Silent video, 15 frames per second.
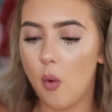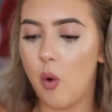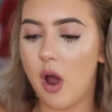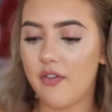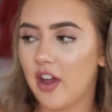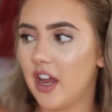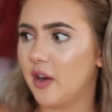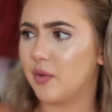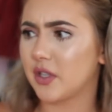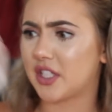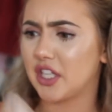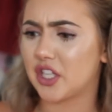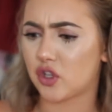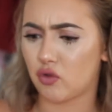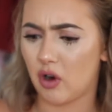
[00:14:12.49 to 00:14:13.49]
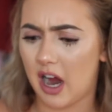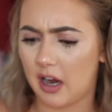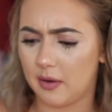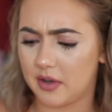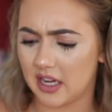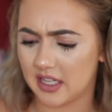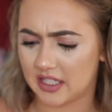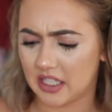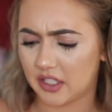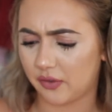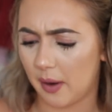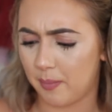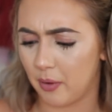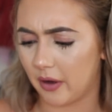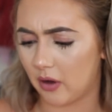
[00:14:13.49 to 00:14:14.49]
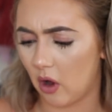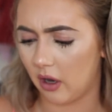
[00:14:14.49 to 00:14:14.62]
Whether it was described as this fabric